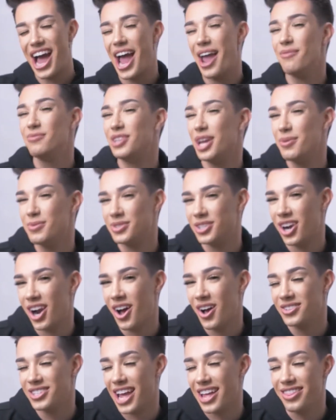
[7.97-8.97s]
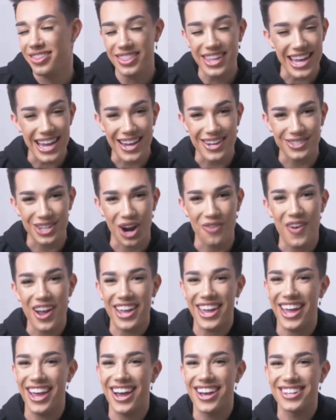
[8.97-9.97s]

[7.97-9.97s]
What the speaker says: I'm James Charles, and these are my kit